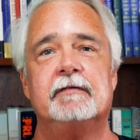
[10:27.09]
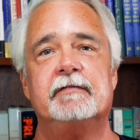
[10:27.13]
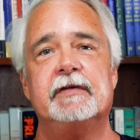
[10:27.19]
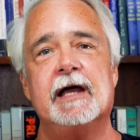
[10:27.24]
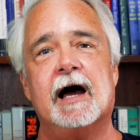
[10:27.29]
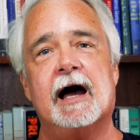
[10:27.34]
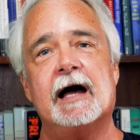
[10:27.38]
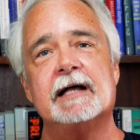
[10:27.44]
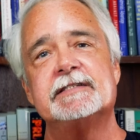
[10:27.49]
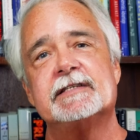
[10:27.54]

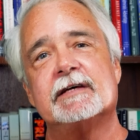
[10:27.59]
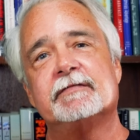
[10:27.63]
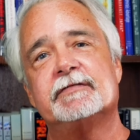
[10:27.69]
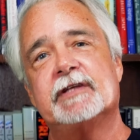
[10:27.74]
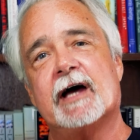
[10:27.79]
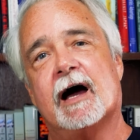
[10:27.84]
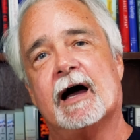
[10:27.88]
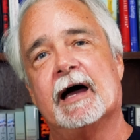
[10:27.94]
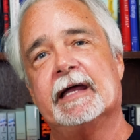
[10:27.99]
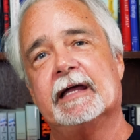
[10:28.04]
The odds of
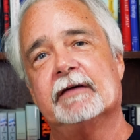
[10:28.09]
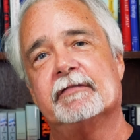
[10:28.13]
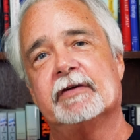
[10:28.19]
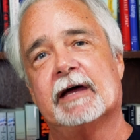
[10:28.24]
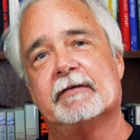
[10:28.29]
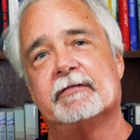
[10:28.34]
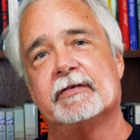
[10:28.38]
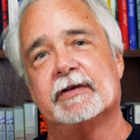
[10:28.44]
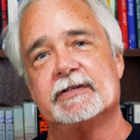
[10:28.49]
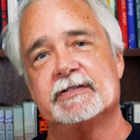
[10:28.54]
dying if
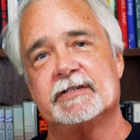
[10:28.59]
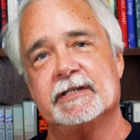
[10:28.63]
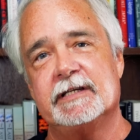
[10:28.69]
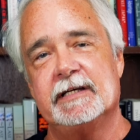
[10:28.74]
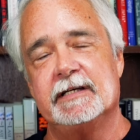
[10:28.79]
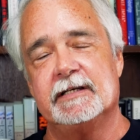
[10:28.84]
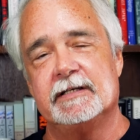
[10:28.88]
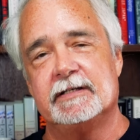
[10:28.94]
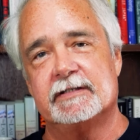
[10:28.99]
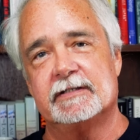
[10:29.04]
you have a
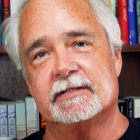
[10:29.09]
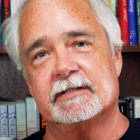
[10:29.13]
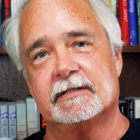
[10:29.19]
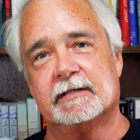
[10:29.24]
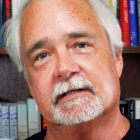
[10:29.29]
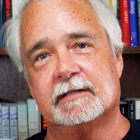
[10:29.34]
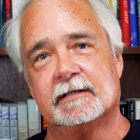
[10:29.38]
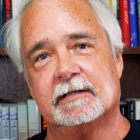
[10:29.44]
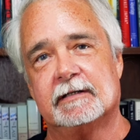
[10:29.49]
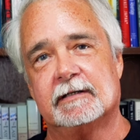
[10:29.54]
disease
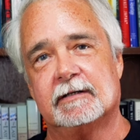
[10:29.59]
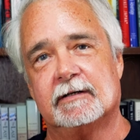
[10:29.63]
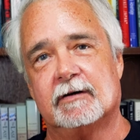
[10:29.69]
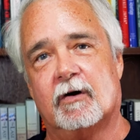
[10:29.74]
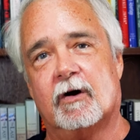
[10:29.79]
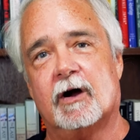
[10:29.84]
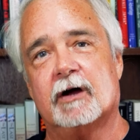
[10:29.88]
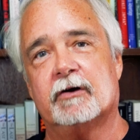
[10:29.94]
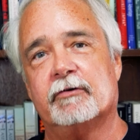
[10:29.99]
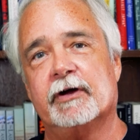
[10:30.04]

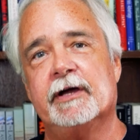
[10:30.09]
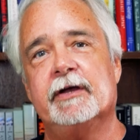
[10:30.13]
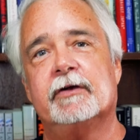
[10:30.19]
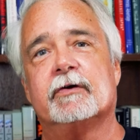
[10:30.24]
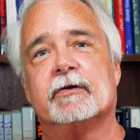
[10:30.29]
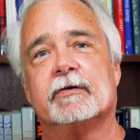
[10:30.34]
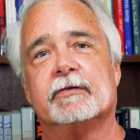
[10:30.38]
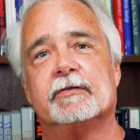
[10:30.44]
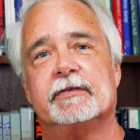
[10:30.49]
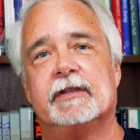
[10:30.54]
are
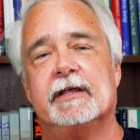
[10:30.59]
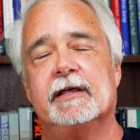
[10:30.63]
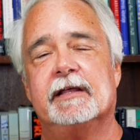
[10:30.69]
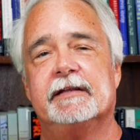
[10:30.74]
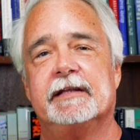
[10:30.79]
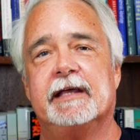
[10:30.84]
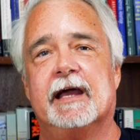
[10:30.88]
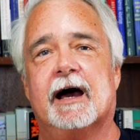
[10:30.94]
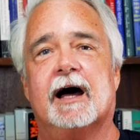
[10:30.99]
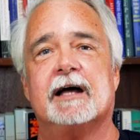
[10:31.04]
greater
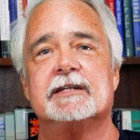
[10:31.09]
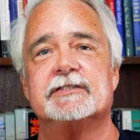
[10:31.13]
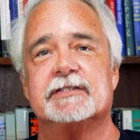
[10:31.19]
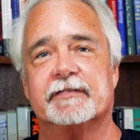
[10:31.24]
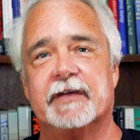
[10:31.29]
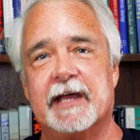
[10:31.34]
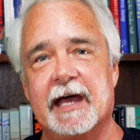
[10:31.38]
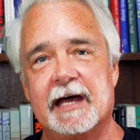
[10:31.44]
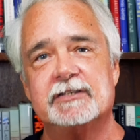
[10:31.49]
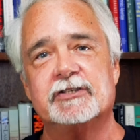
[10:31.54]
than the odds
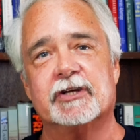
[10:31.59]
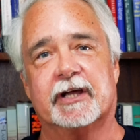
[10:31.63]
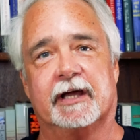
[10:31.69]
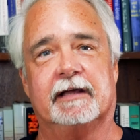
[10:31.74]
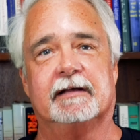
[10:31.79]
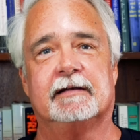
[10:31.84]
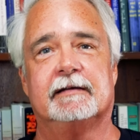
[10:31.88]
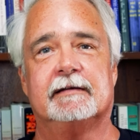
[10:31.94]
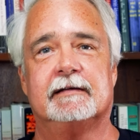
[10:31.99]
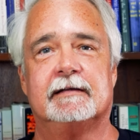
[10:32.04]
of catching
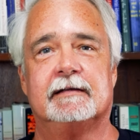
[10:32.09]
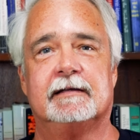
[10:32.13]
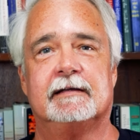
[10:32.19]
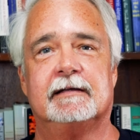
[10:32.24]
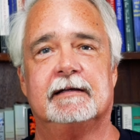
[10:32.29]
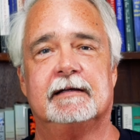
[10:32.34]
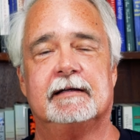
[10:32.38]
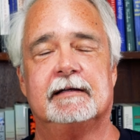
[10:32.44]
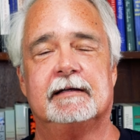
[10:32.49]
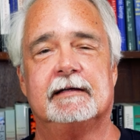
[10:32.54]
it.
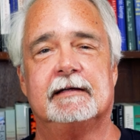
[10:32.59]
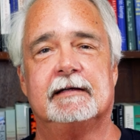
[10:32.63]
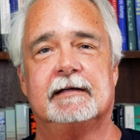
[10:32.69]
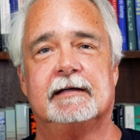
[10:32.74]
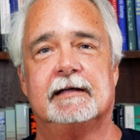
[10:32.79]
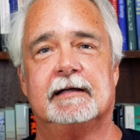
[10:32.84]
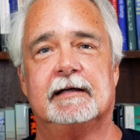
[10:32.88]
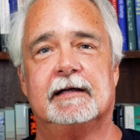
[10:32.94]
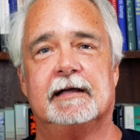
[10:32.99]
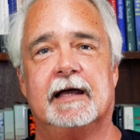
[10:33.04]

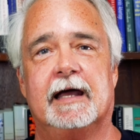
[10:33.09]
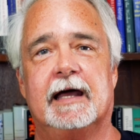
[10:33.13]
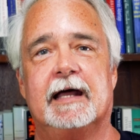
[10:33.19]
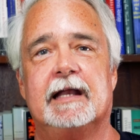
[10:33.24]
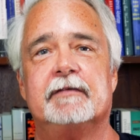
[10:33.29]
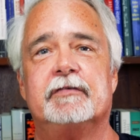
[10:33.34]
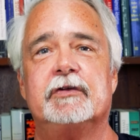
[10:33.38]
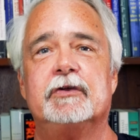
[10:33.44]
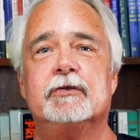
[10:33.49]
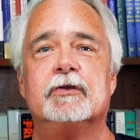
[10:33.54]

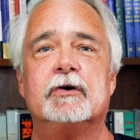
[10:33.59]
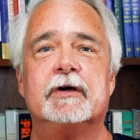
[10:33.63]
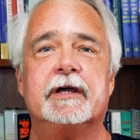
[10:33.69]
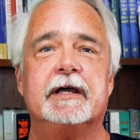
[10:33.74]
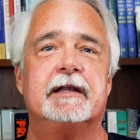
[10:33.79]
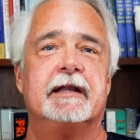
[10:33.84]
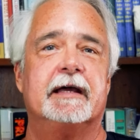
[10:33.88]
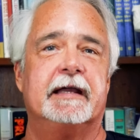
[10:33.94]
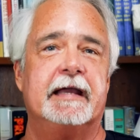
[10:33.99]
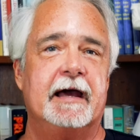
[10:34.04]
And if you look
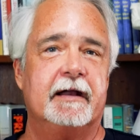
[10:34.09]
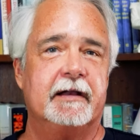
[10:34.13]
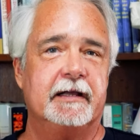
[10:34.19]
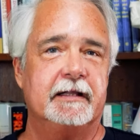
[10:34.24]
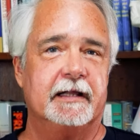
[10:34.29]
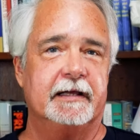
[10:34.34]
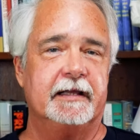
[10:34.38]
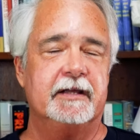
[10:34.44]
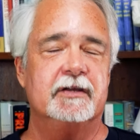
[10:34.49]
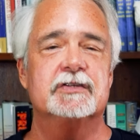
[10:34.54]
at a county
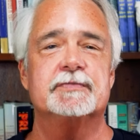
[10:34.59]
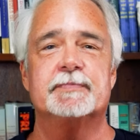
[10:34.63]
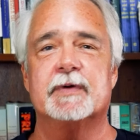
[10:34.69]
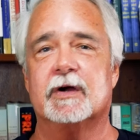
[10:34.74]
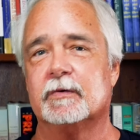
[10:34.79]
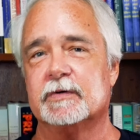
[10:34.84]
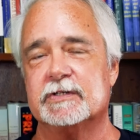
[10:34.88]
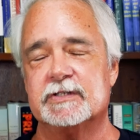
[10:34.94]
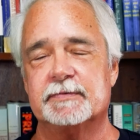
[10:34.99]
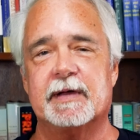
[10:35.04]
like
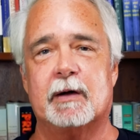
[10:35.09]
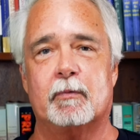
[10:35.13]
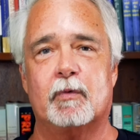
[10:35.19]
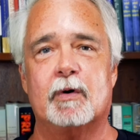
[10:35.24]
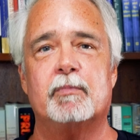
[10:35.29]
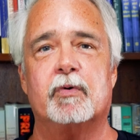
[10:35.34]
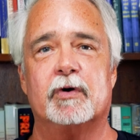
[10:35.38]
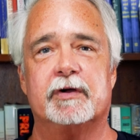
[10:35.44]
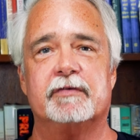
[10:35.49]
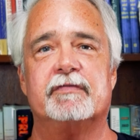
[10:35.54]
Hillsborough, which is about
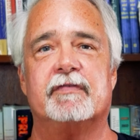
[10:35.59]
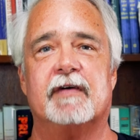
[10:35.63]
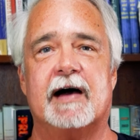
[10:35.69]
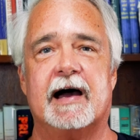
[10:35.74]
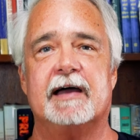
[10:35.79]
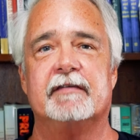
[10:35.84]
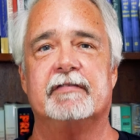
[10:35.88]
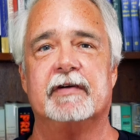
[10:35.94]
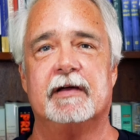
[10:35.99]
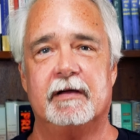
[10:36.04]

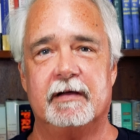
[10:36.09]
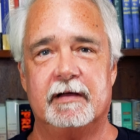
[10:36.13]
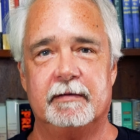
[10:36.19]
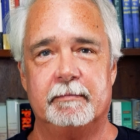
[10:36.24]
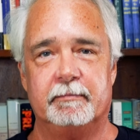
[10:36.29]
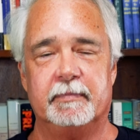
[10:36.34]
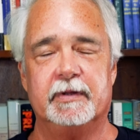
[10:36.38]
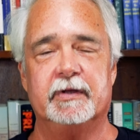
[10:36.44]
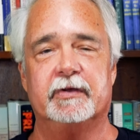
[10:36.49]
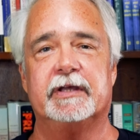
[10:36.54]
1.5
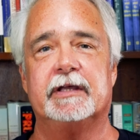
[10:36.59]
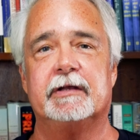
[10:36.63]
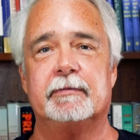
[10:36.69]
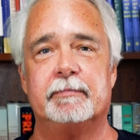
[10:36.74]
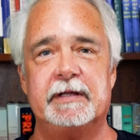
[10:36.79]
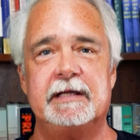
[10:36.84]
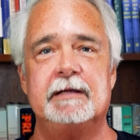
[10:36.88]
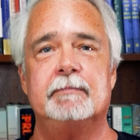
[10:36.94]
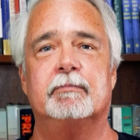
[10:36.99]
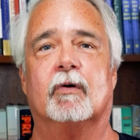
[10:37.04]

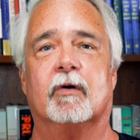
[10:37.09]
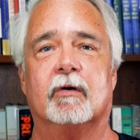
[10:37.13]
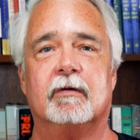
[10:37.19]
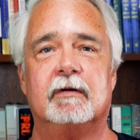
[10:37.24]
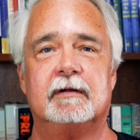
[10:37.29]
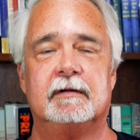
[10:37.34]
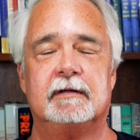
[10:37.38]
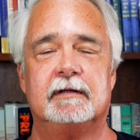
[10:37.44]
million people,